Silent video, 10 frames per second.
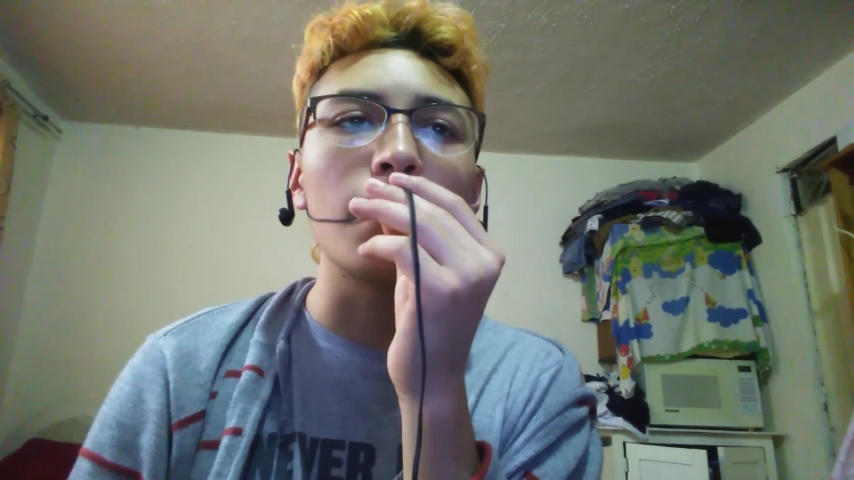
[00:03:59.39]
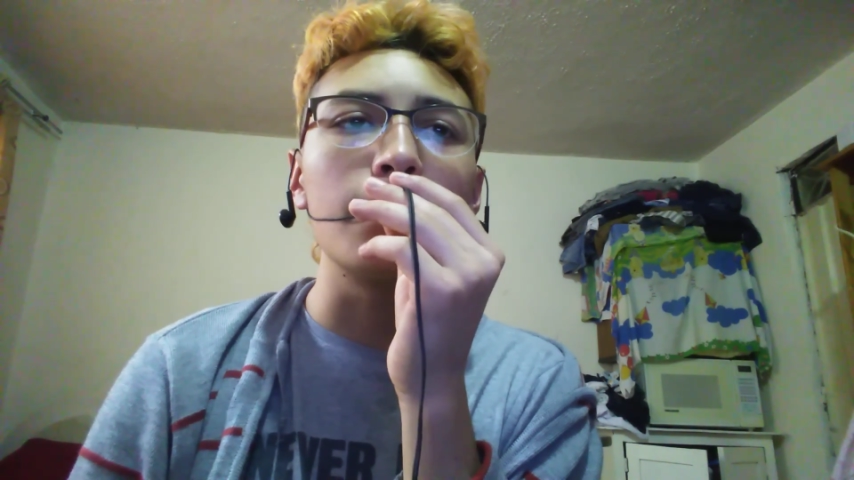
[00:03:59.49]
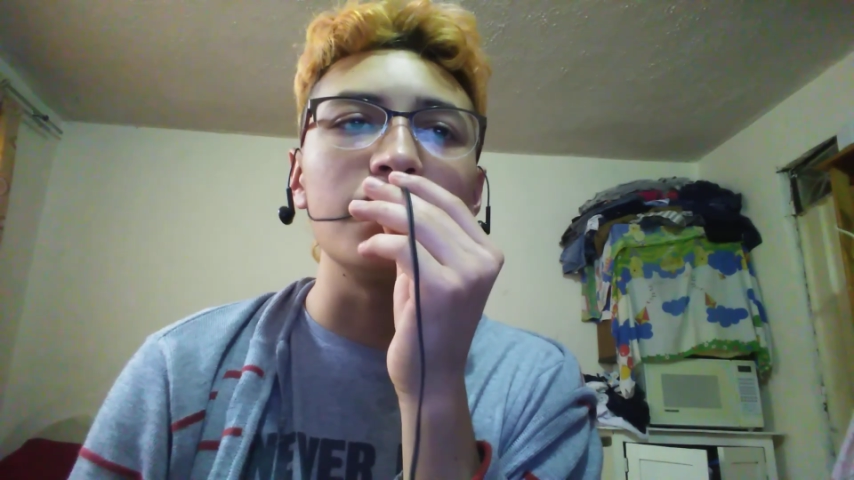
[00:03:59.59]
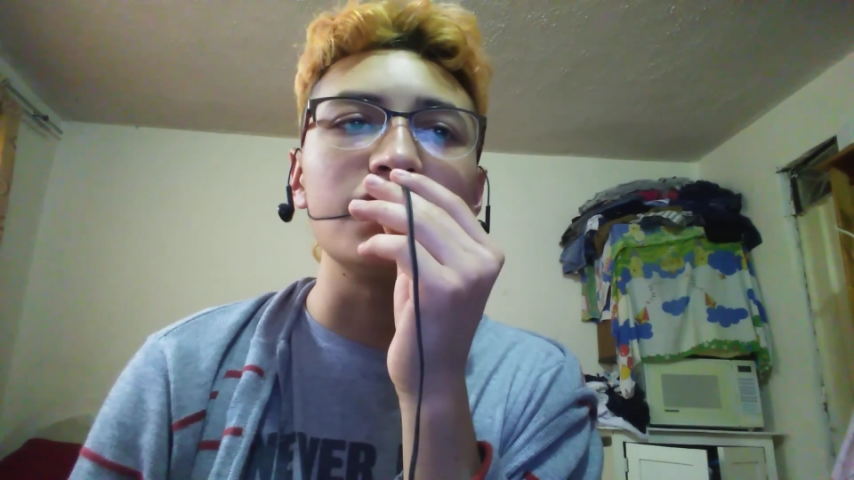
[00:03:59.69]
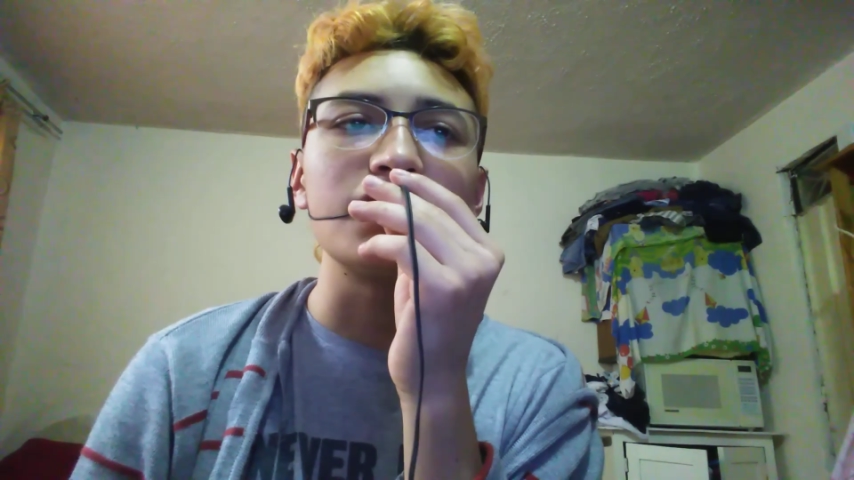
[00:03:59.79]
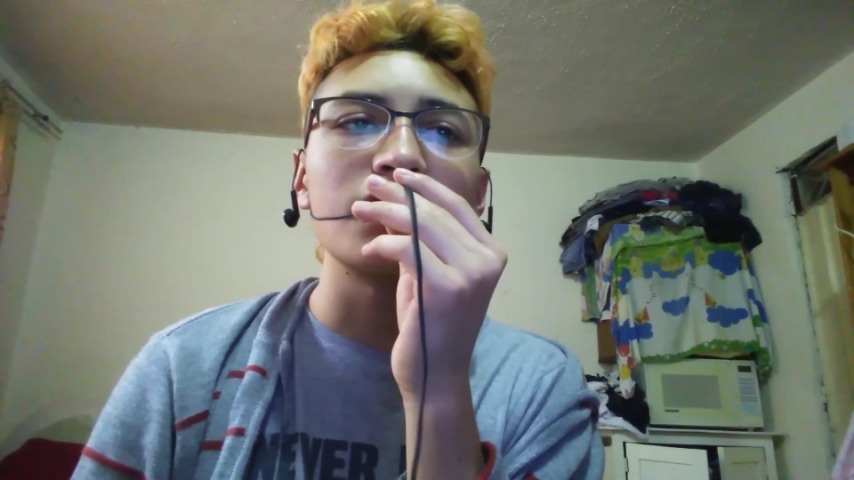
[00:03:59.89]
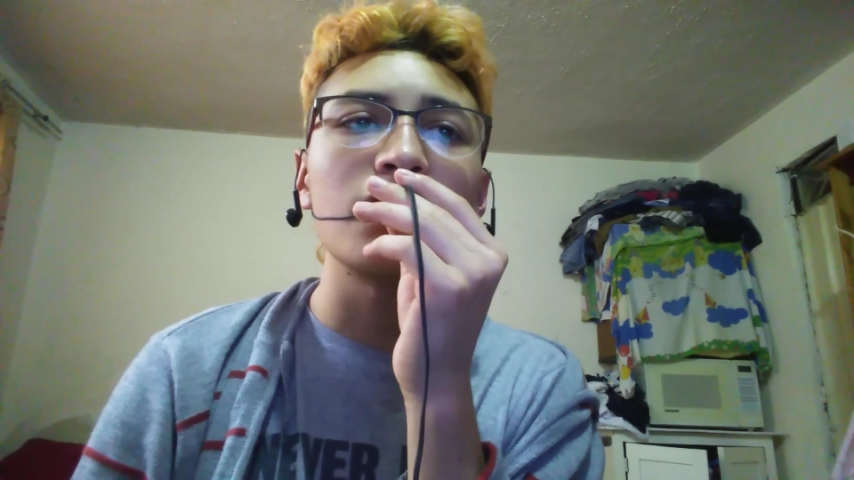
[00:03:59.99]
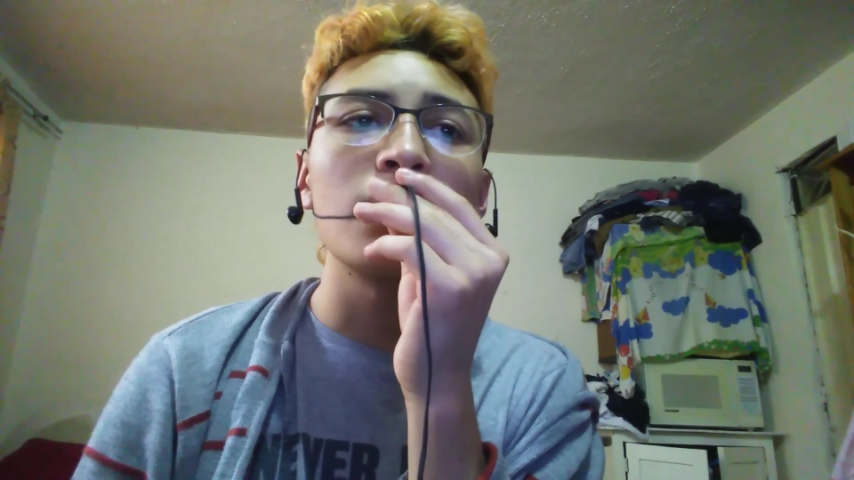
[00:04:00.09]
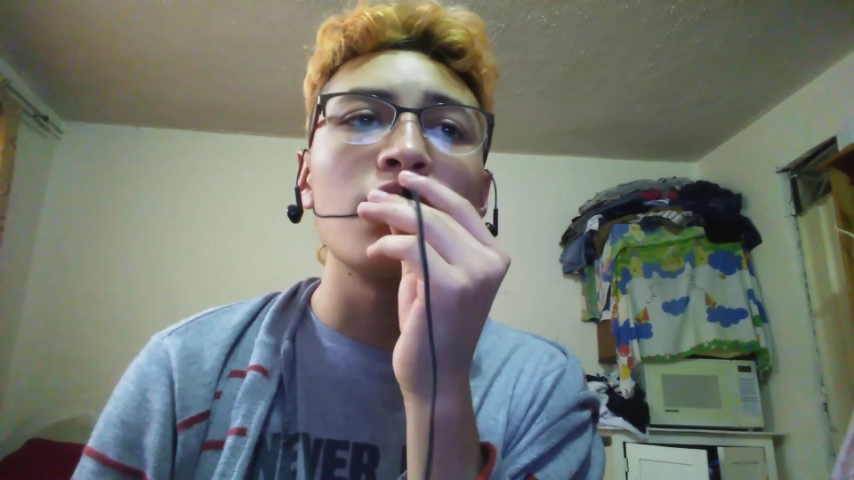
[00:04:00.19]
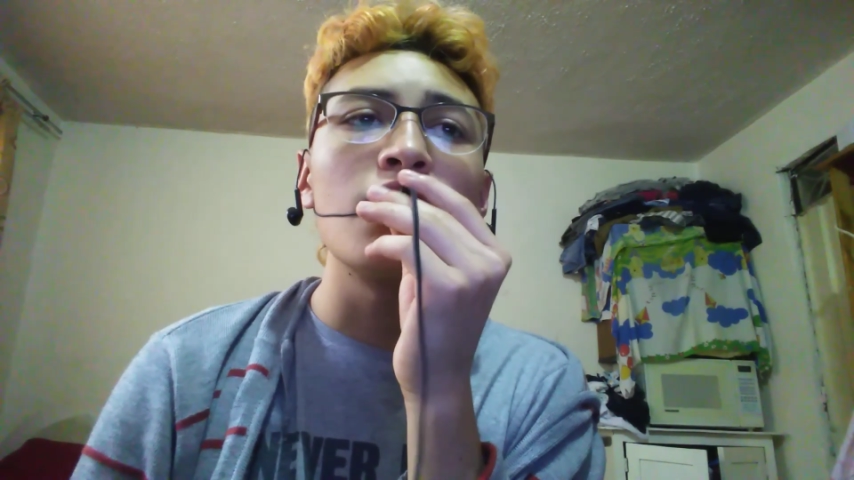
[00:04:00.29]
Guide
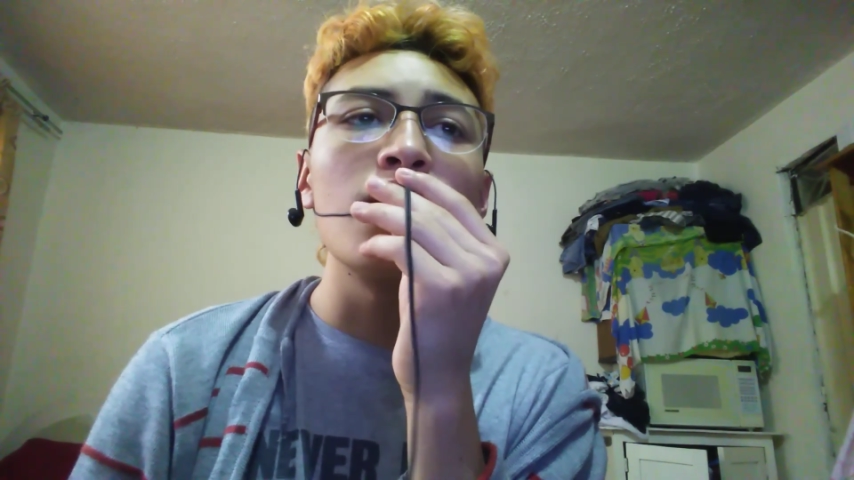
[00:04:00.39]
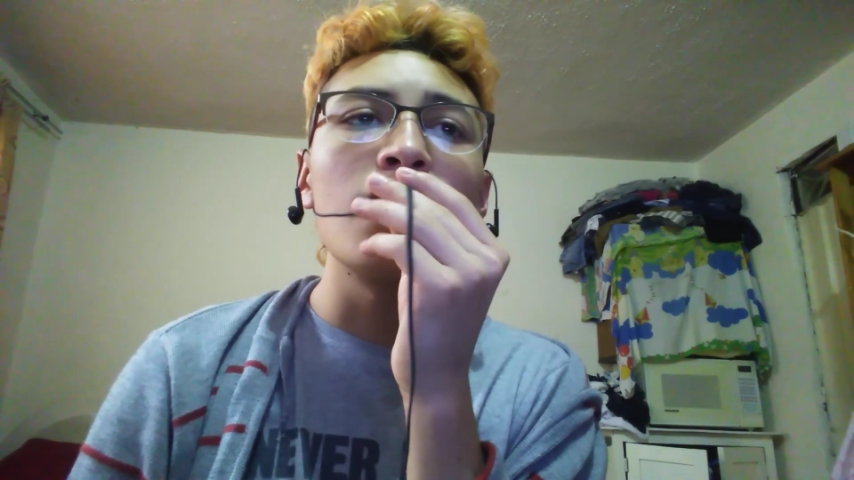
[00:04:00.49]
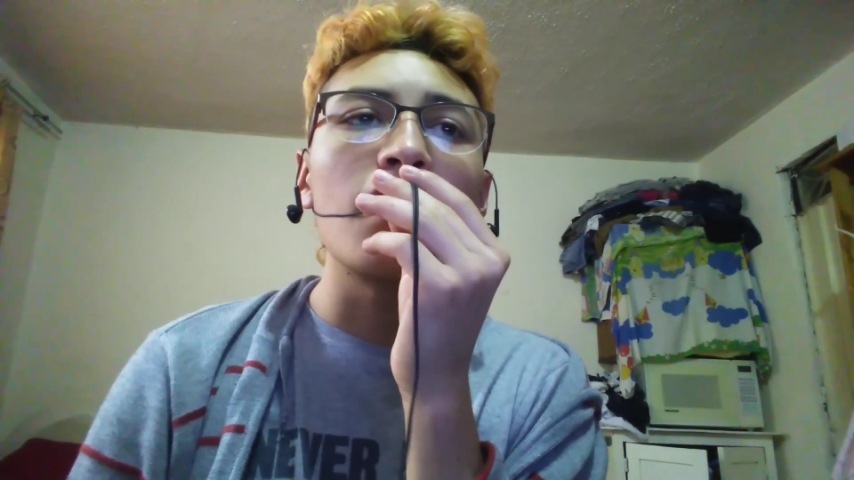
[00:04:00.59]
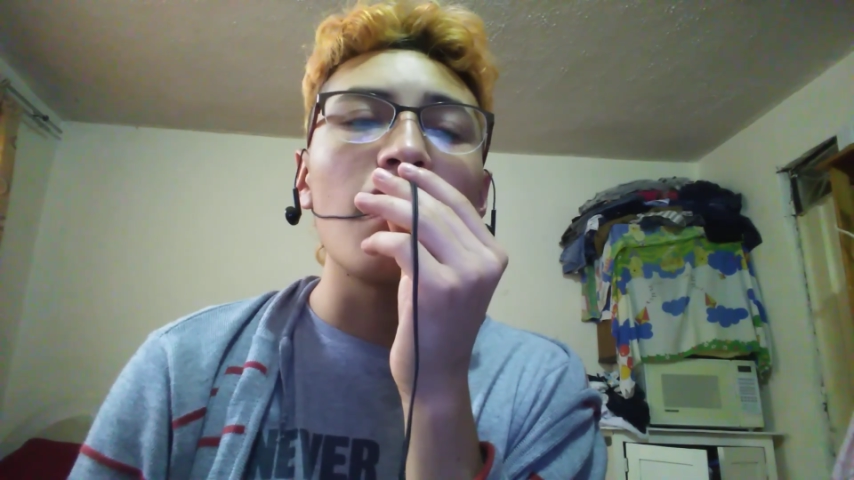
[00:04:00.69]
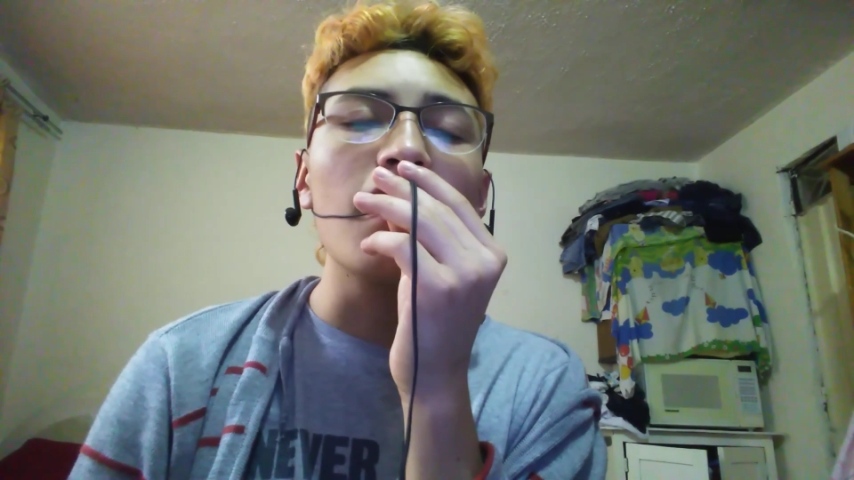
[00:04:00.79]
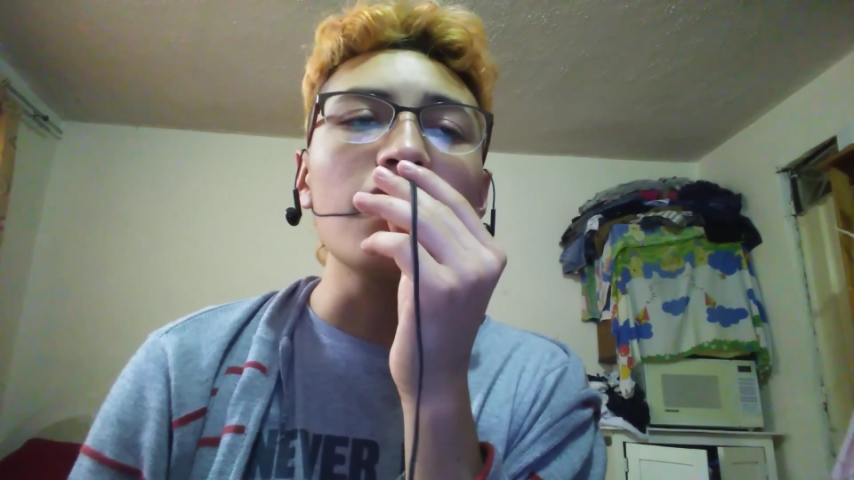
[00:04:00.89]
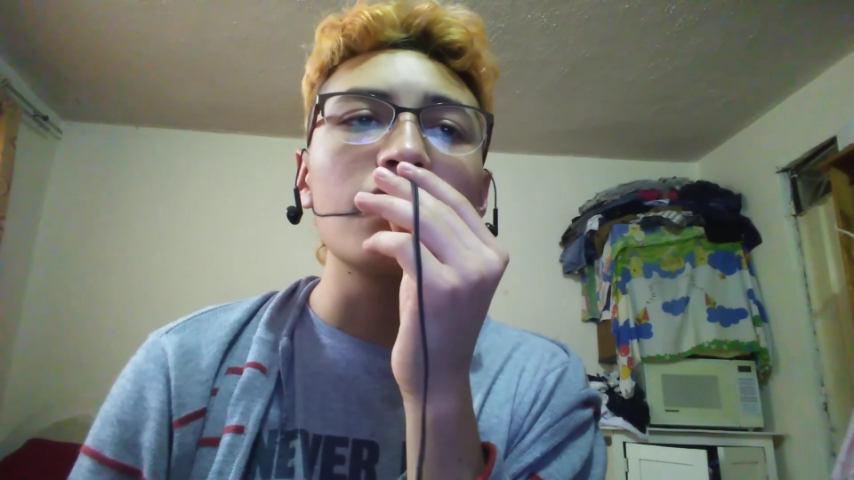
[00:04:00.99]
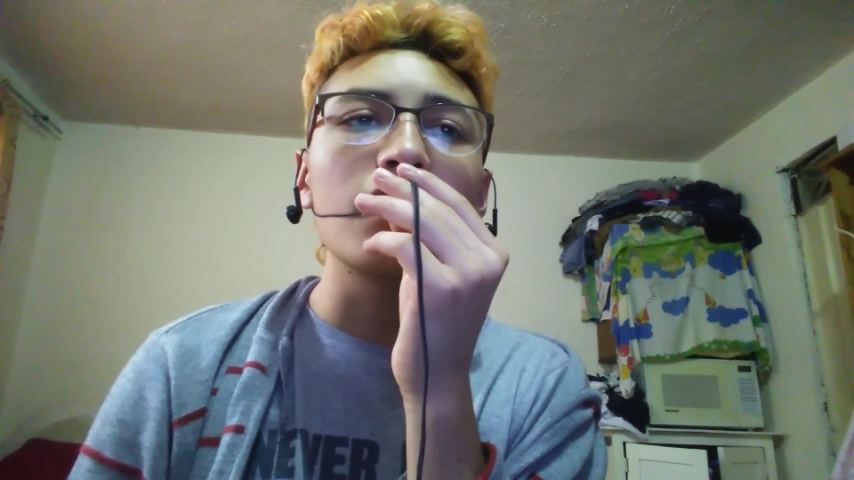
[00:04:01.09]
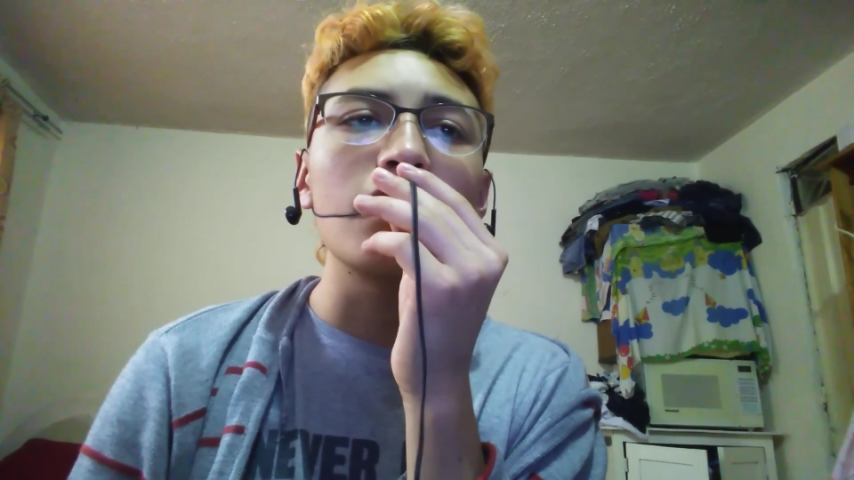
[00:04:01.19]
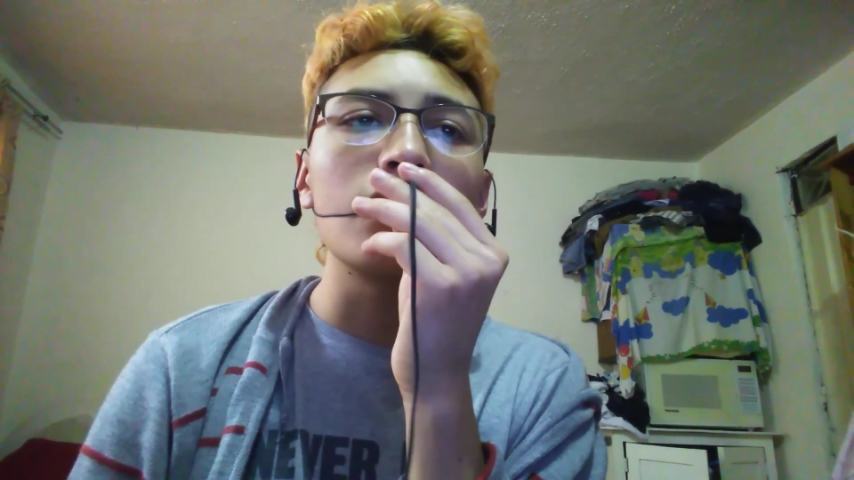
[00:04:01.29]
number
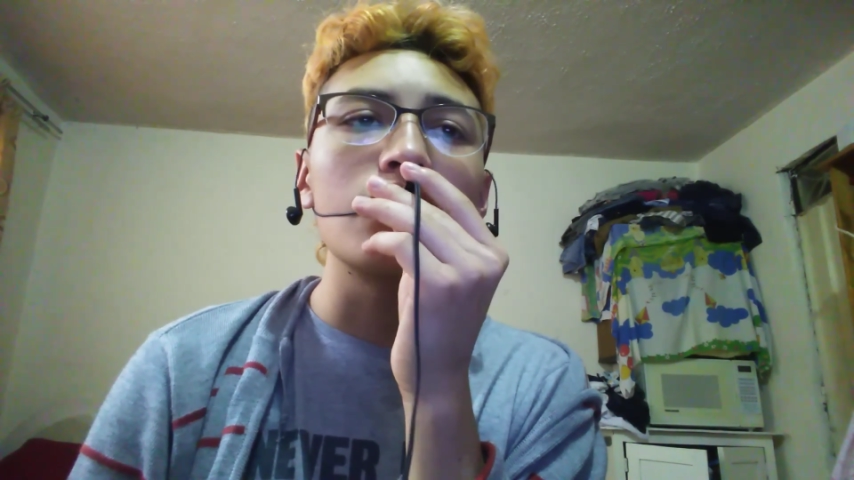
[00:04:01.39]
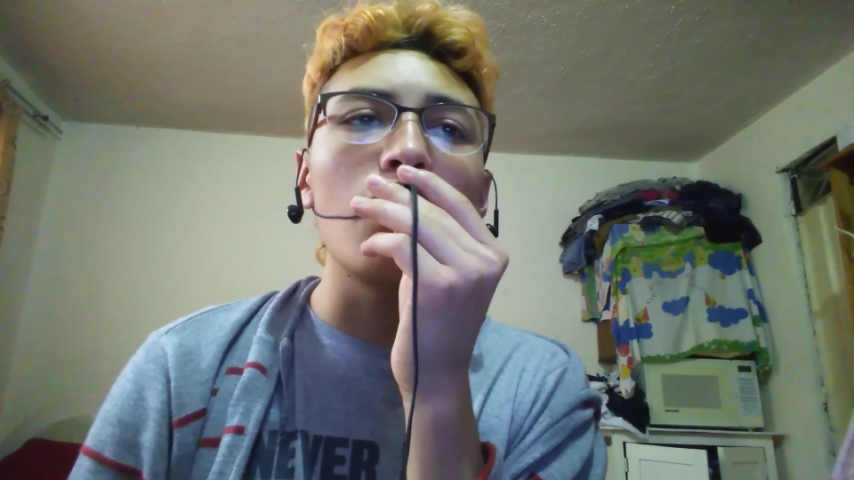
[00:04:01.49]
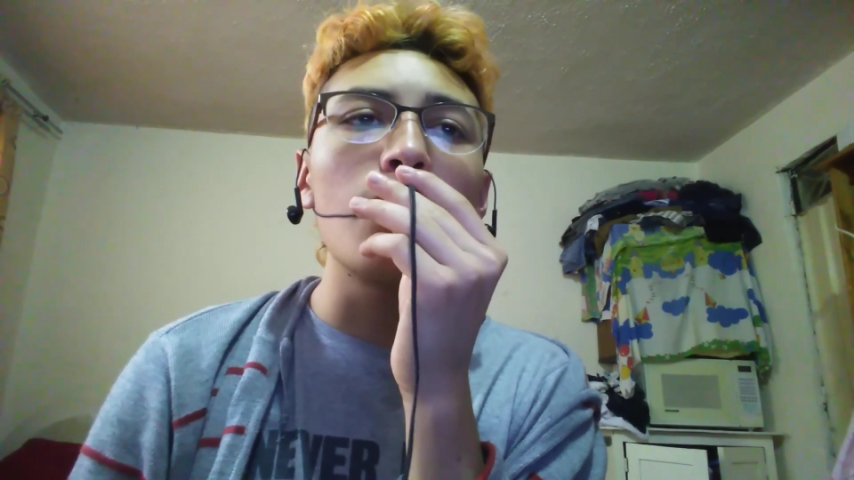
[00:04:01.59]
8.